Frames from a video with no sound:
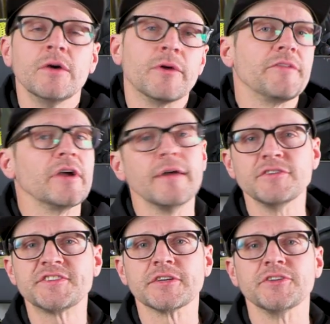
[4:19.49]
We're on there
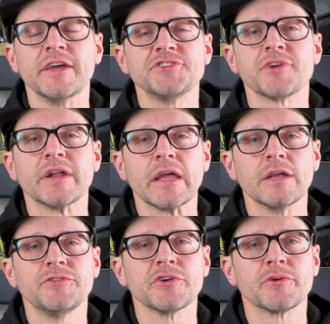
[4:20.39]
every single day trying to
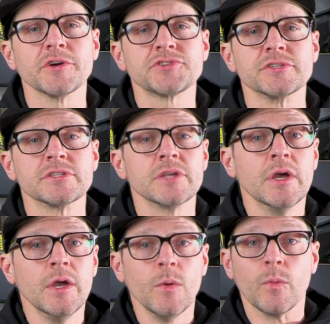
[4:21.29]
answer your questions.
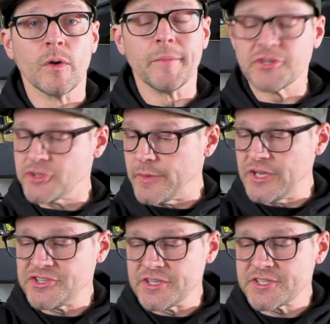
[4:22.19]
We wanna make sure we
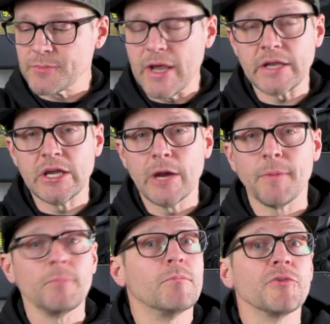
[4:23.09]
get you into some rad gear,
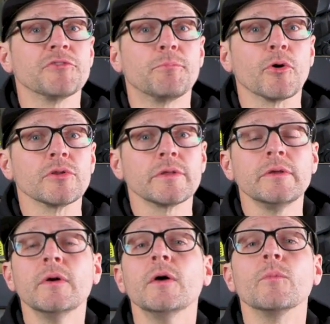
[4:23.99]
but most
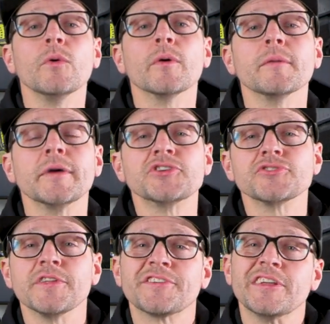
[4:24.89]
importantly, we wanna make
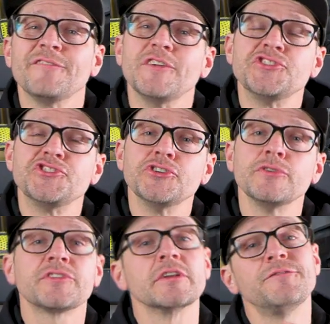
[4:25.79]
sure it's gonna fit you,
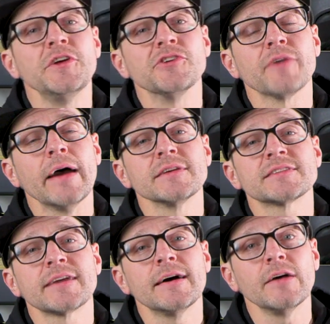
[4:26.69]
it's gonna fit your riding
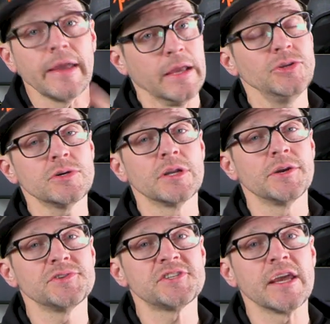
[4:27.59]
style, style and you can
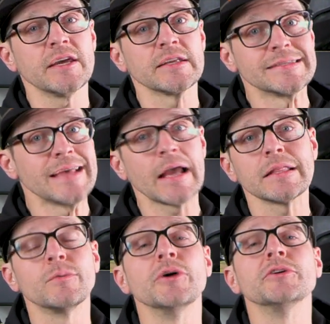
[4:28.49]
understand
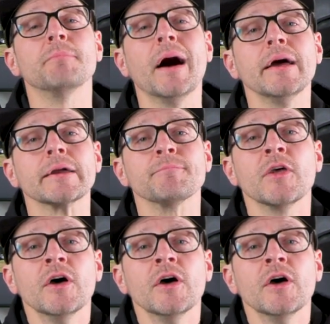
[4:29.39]
exactly what you're buying.